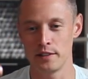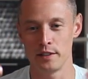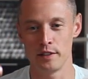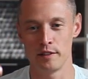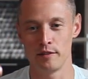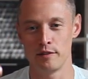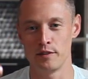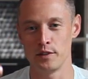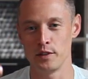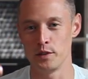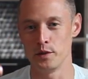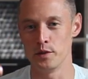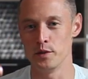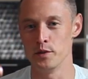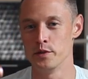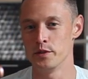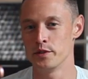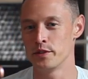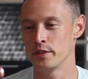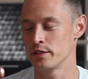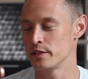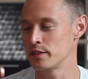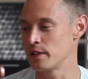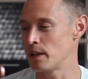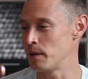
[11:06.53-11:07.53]
to
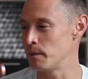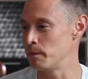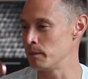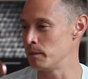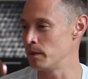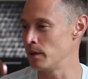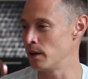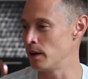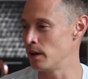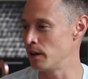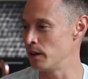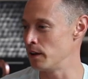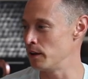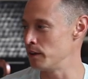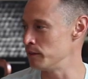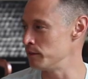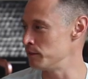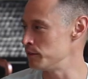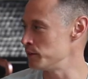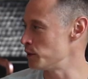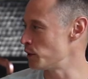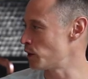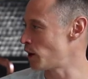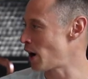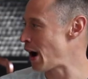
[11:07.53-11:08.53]
infuse some
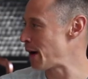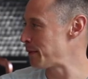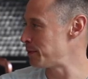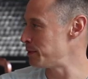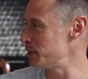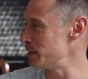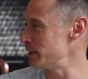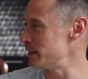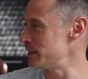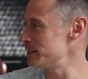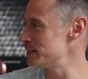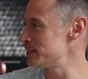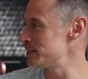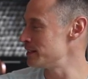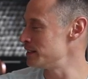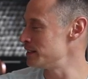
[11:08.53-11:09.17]
of your opulence